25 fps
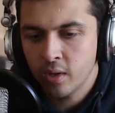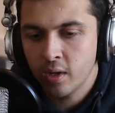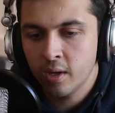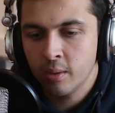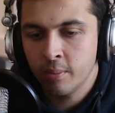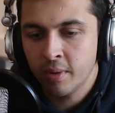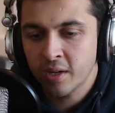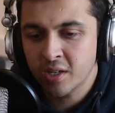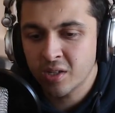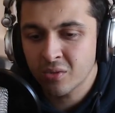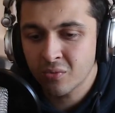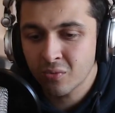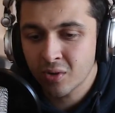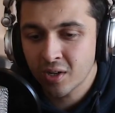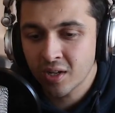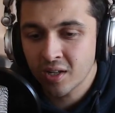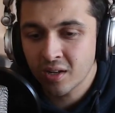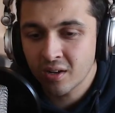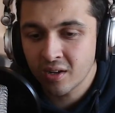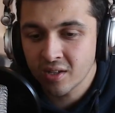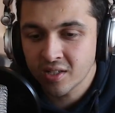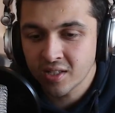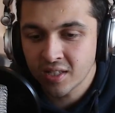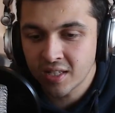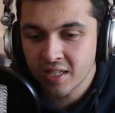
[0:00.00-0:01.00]
It makes it really
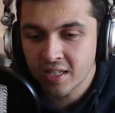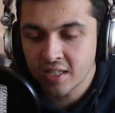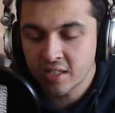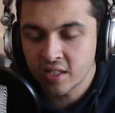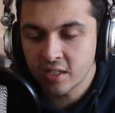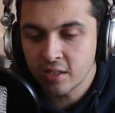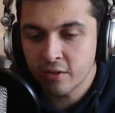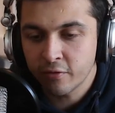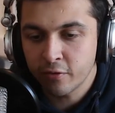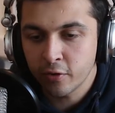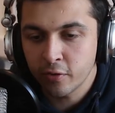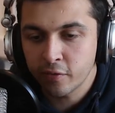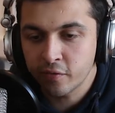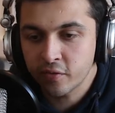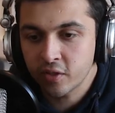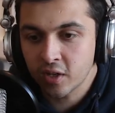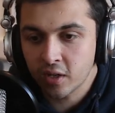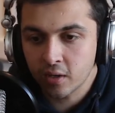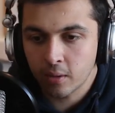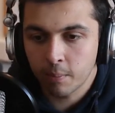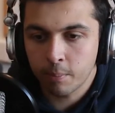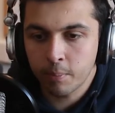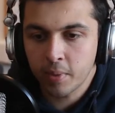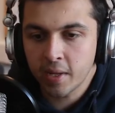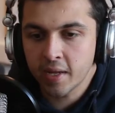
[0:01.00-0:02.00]
nice and easy if you've
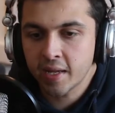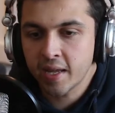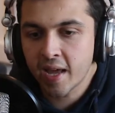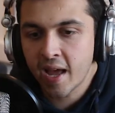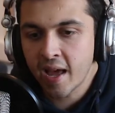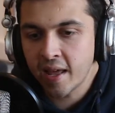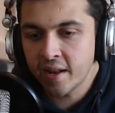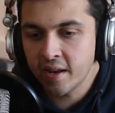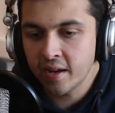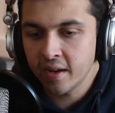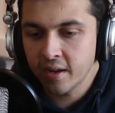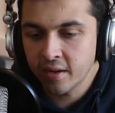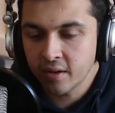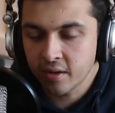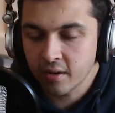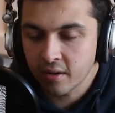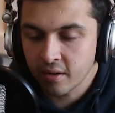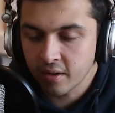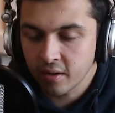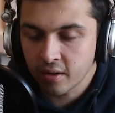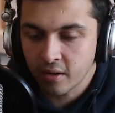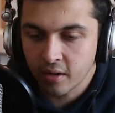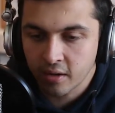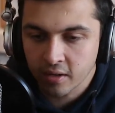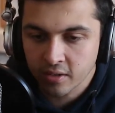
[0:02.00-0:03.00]
done a big edit and you're
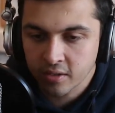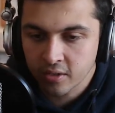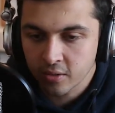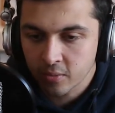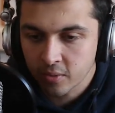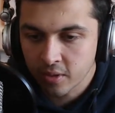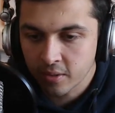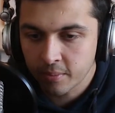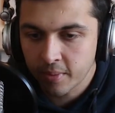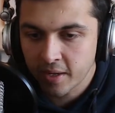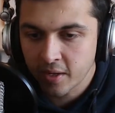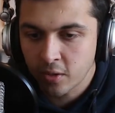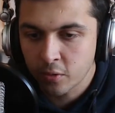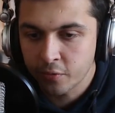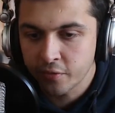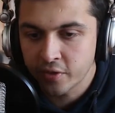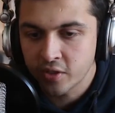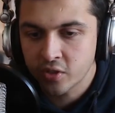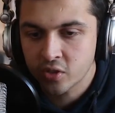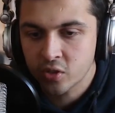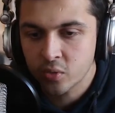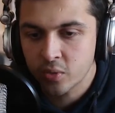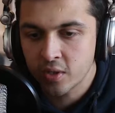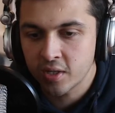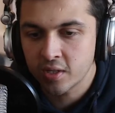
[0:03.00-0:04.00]
like, oh, I don't want to make all
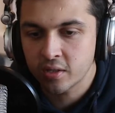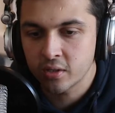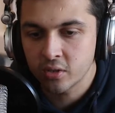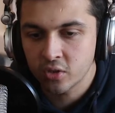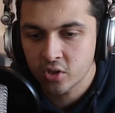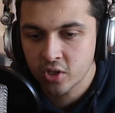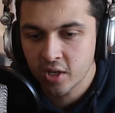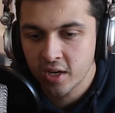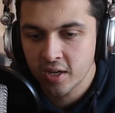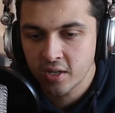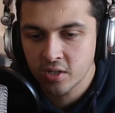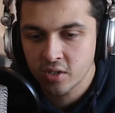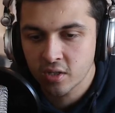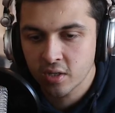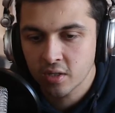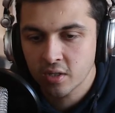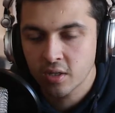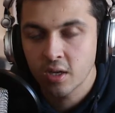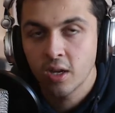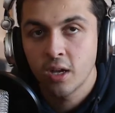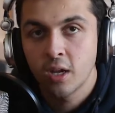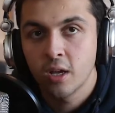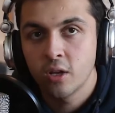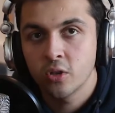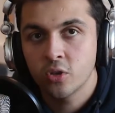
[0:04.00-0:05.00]
these tweaks and
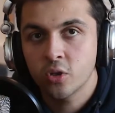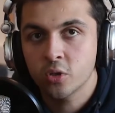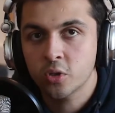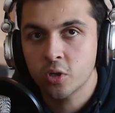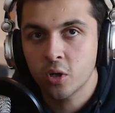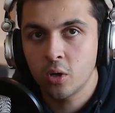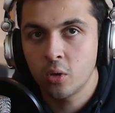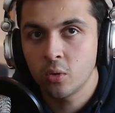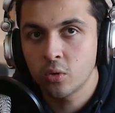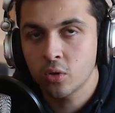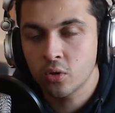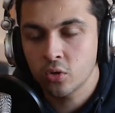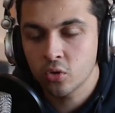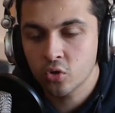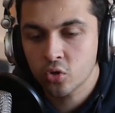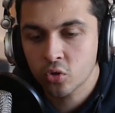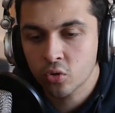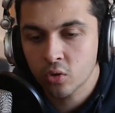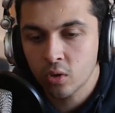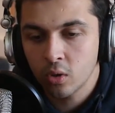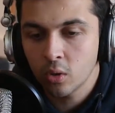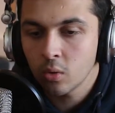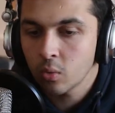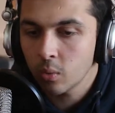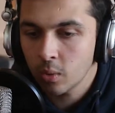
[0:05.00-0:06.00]
changes. Just hold
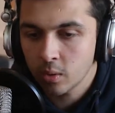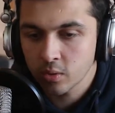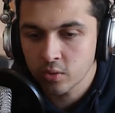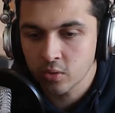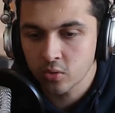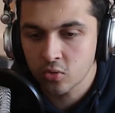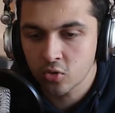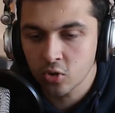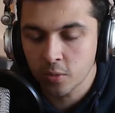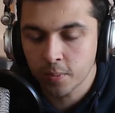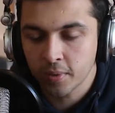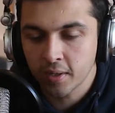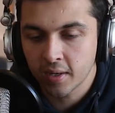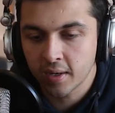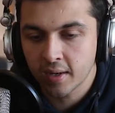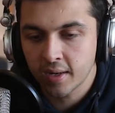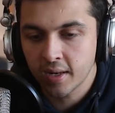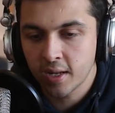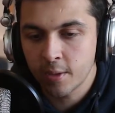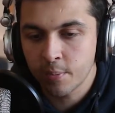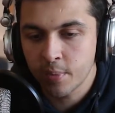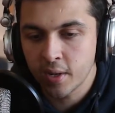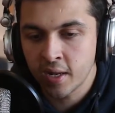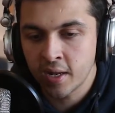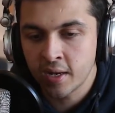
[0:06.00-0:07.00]
Control whilst you're dropping a
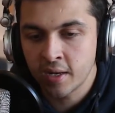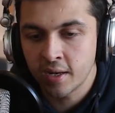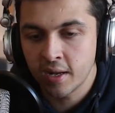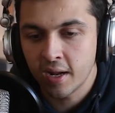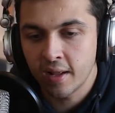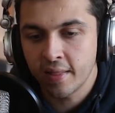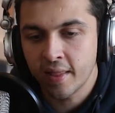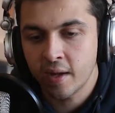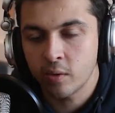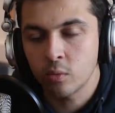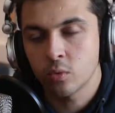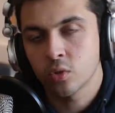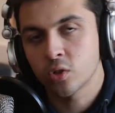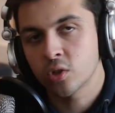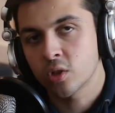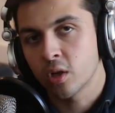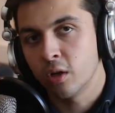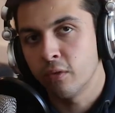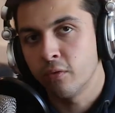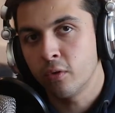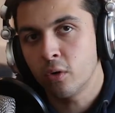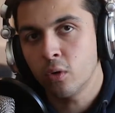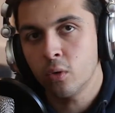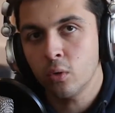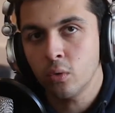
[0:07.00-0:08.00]
clip in, and that will
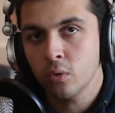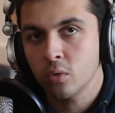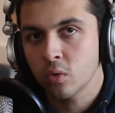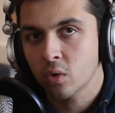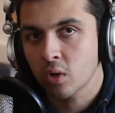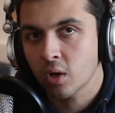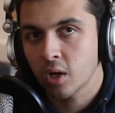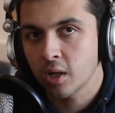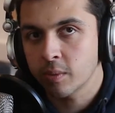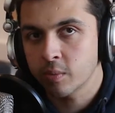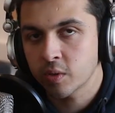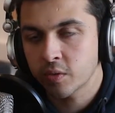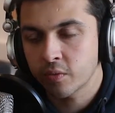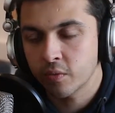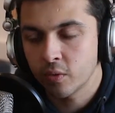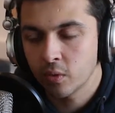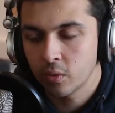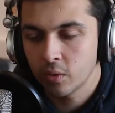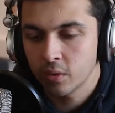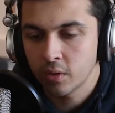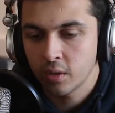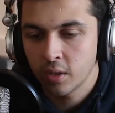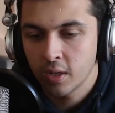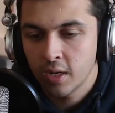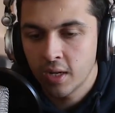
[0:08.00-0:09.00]
shove all your clips
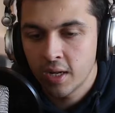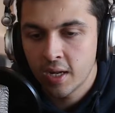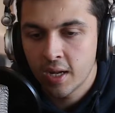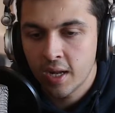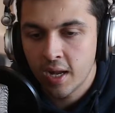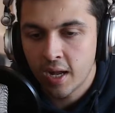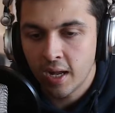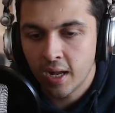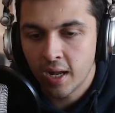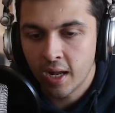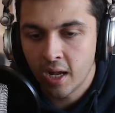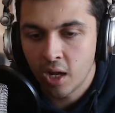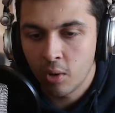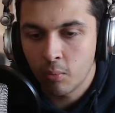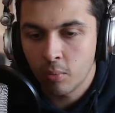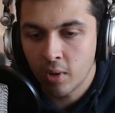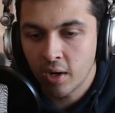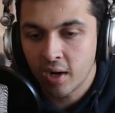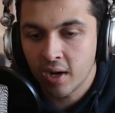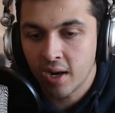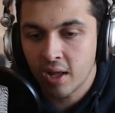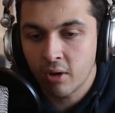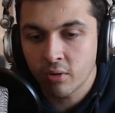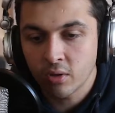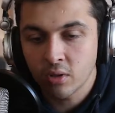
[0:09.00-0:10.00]
forward and
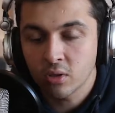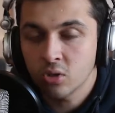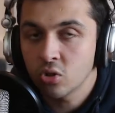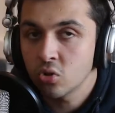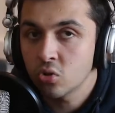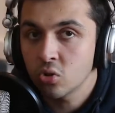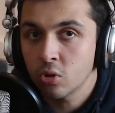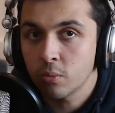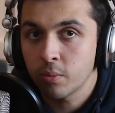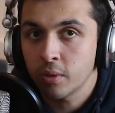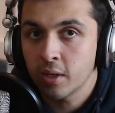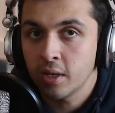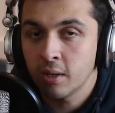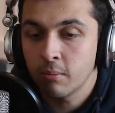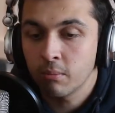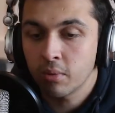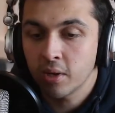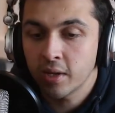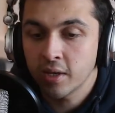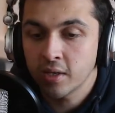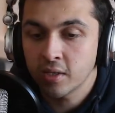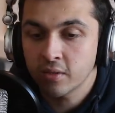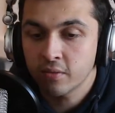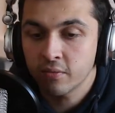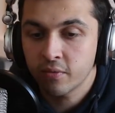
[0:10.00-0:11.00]
allowing you to drop it in
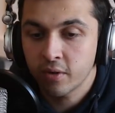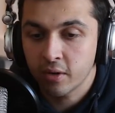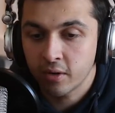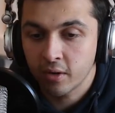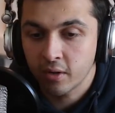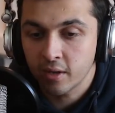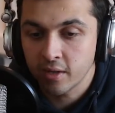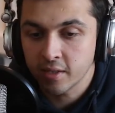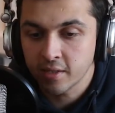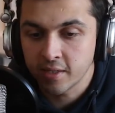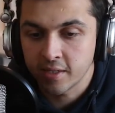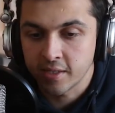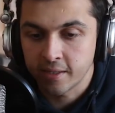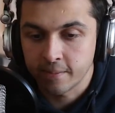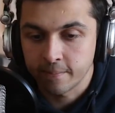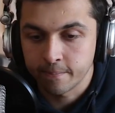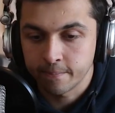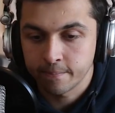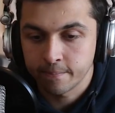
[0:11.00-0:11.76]
place very nicely.